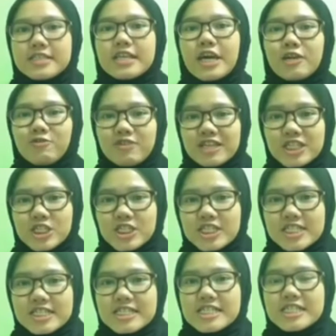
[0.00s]

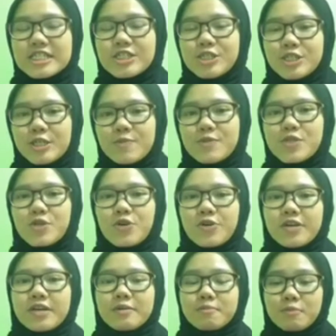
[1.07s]
educational leadership
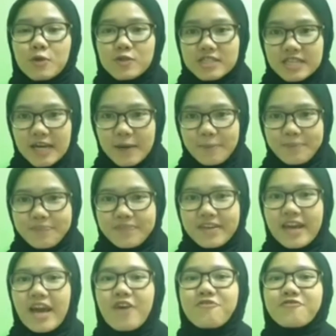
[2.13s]
theories among them.
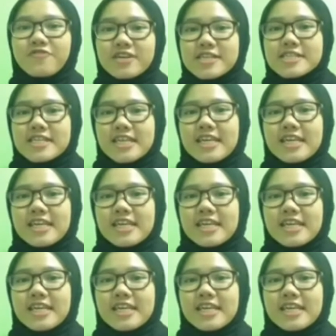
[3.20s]
Firstly,